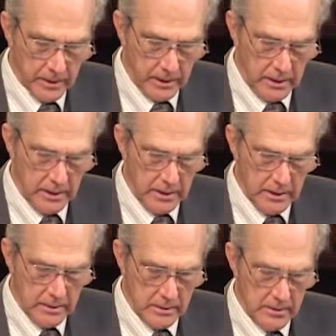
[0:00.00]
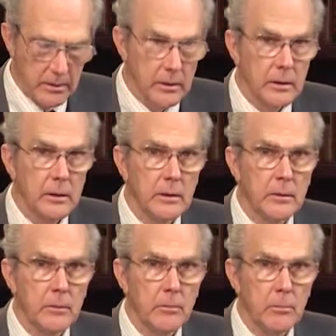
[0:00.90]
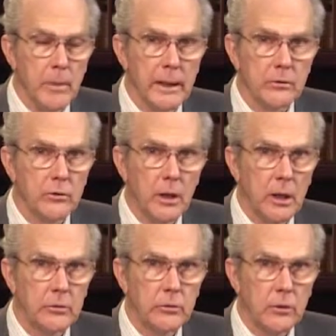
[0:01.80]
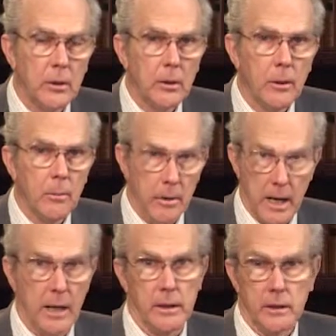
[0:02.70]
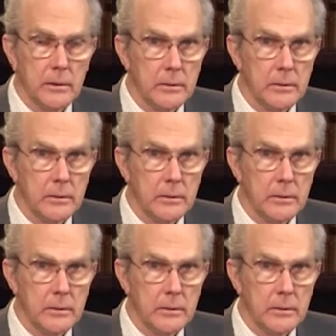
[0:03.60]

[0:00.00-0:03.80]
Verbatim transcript: He makes us mad.